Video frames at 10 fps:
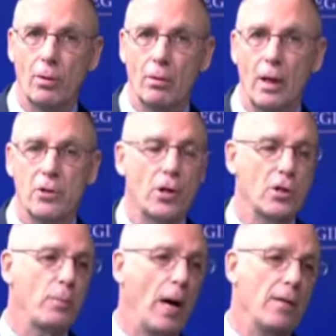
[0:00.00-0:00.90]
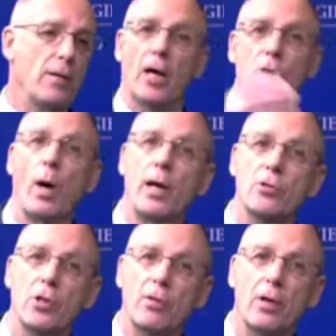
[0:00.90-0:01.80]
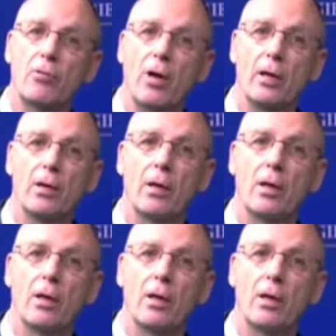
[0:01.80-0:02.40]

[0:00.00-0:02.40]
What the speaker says: It's just by the XYZ think tank.